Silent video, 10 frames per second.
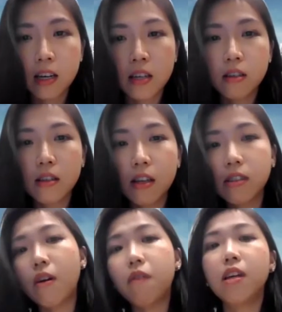So this
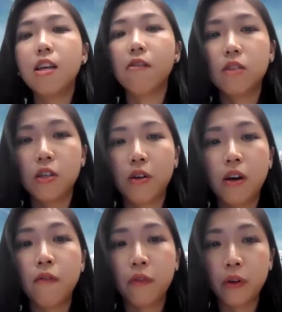roughly gives you
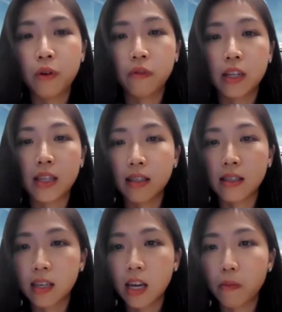a view of the
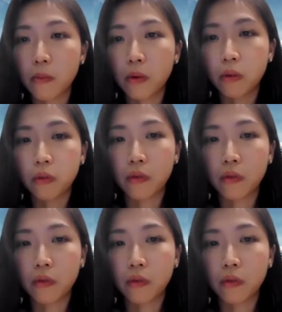landscape of